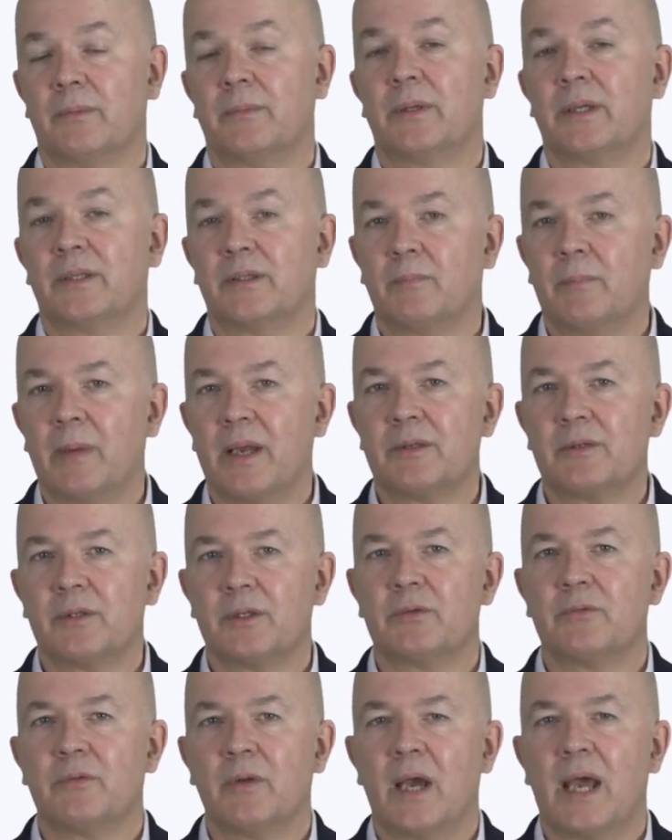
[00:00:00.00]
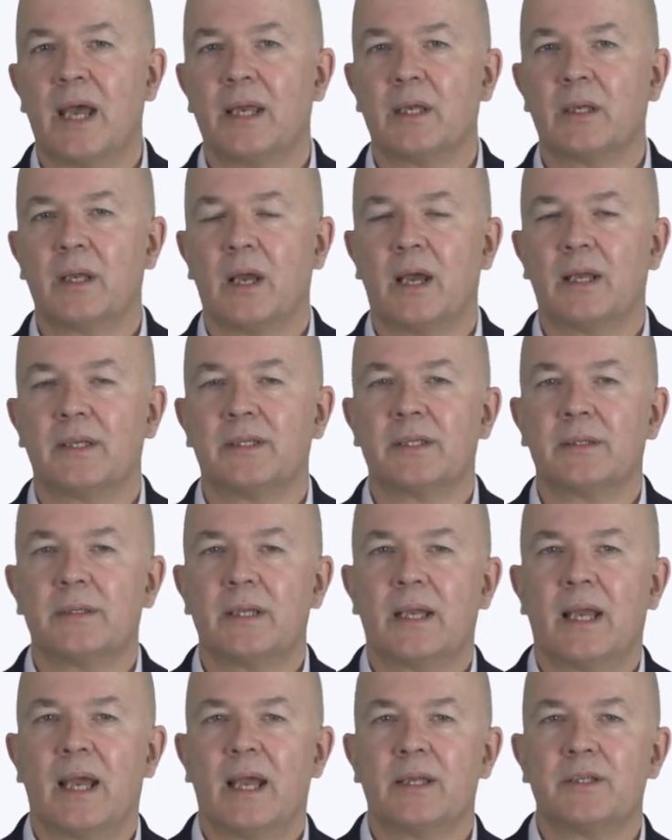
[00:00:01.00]
This method for analysing
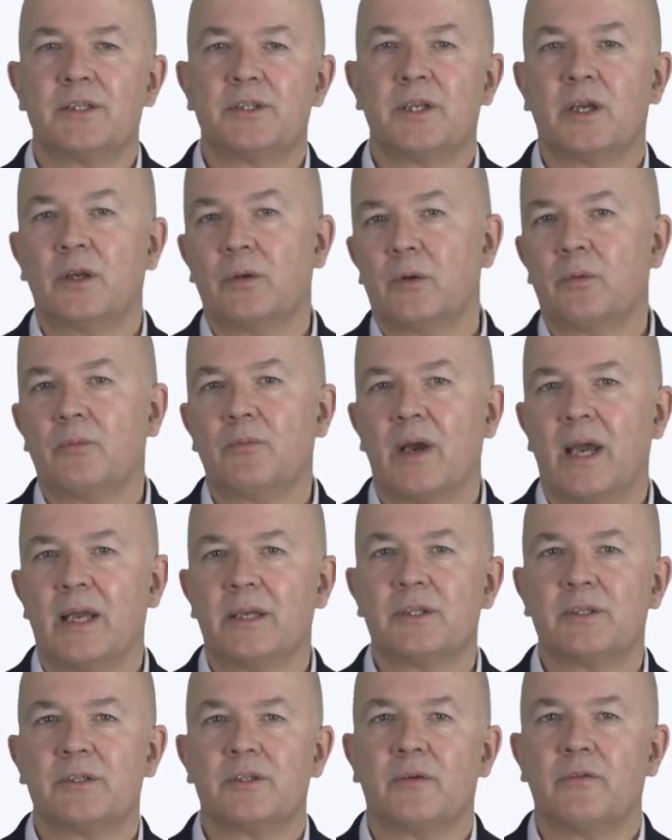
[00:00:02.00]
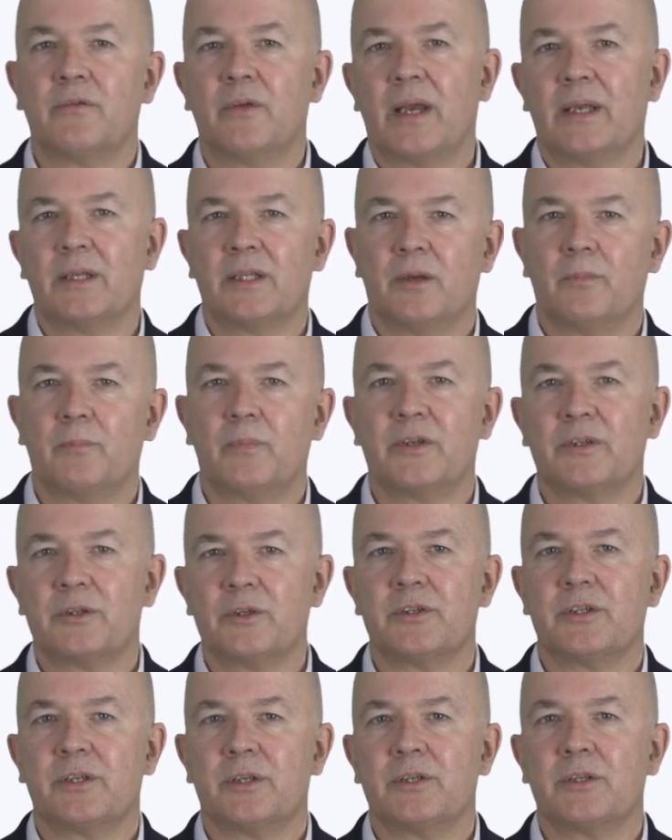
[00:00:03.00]
the external factors affecting
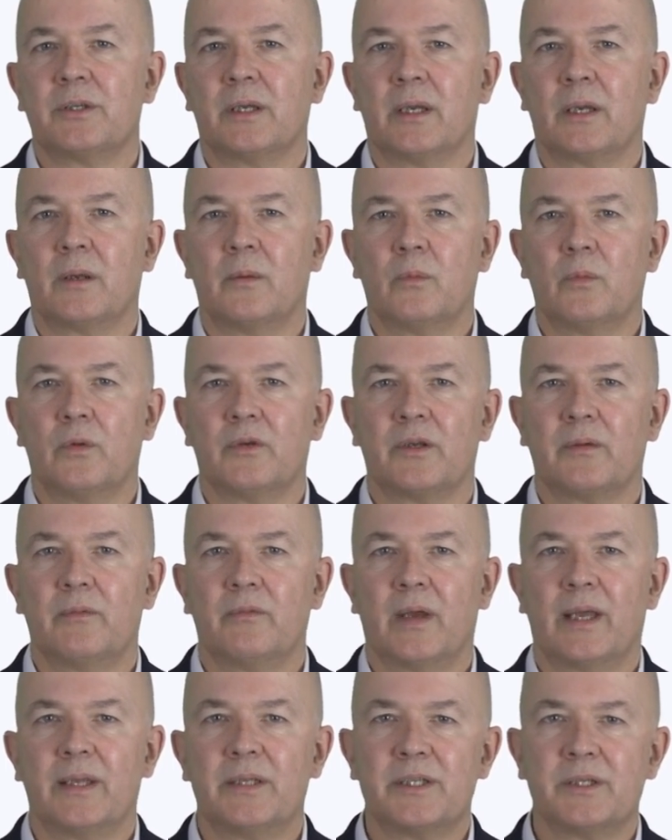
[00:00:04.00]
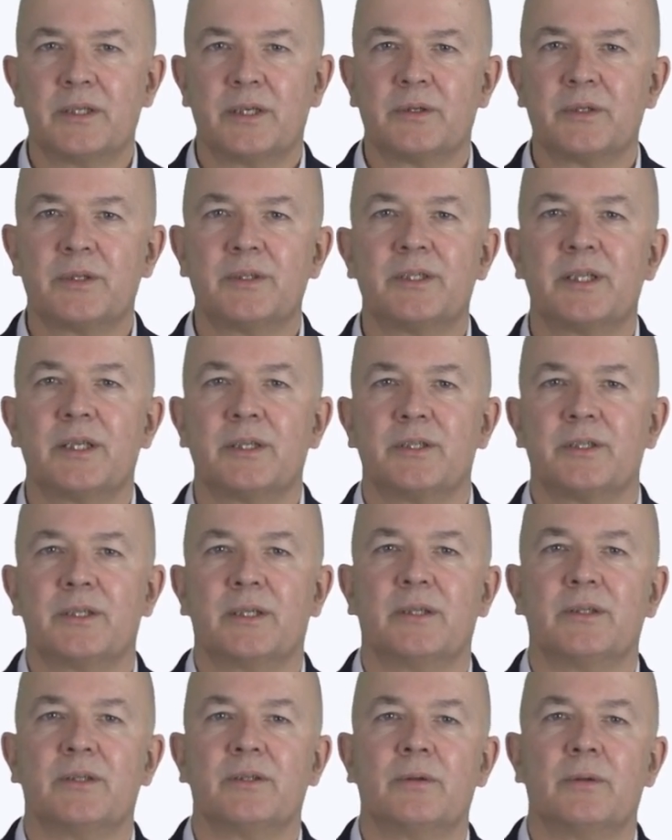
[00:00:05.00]
businesses was invented in the
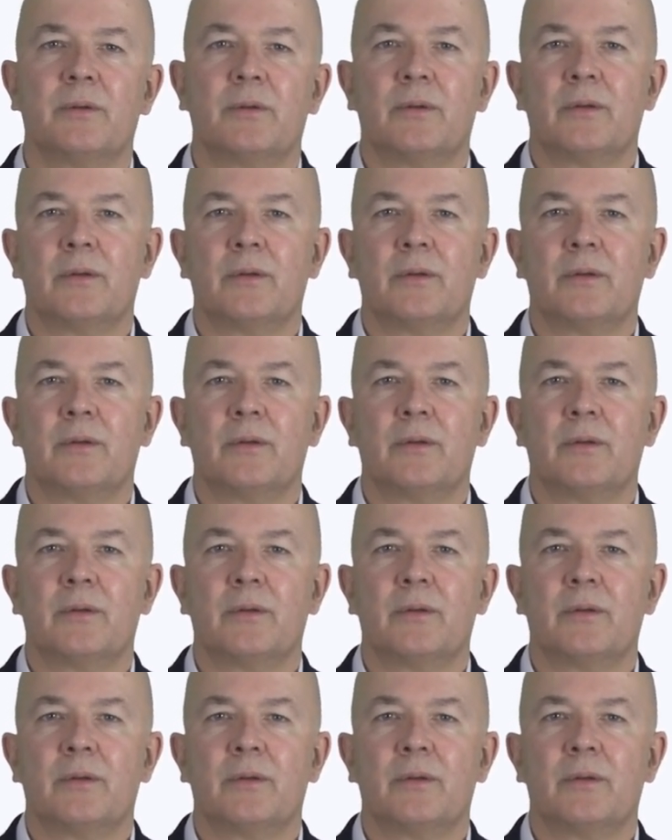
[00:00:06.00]
60s,